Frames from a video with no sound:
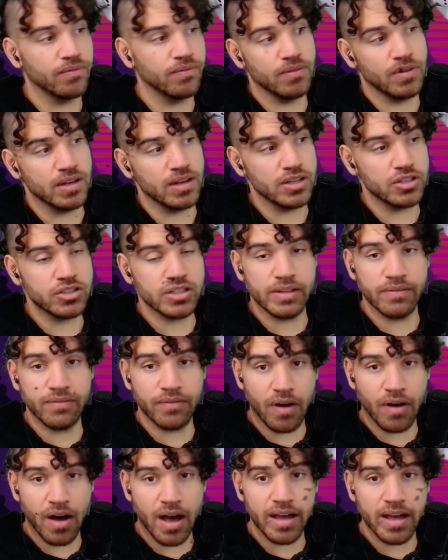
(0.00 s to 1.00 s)
initially
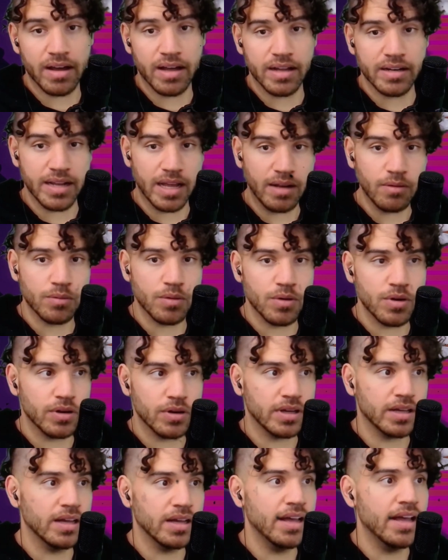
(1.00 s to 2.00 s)
via a
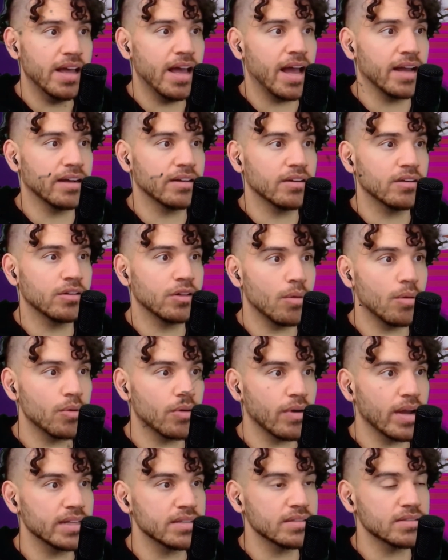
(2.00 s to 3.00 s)
network and
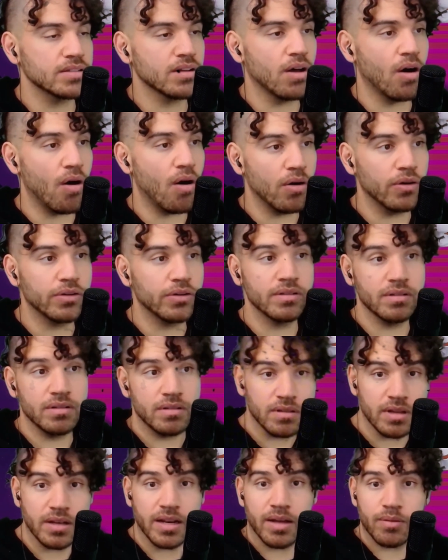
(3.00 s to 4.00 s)
conglomerates on
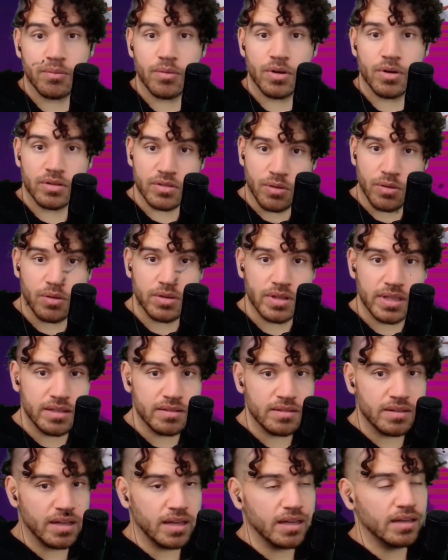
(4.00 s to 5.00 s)
the network, so on the
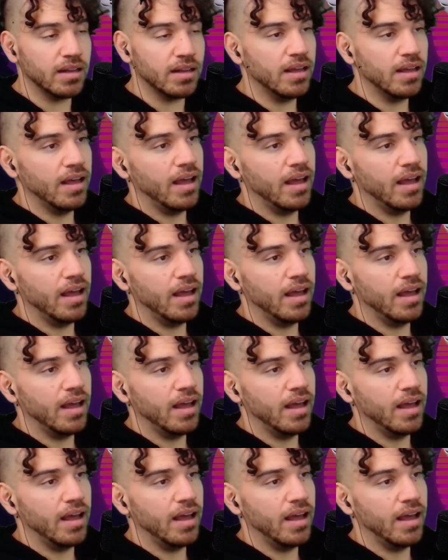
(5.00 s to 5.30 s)
internet,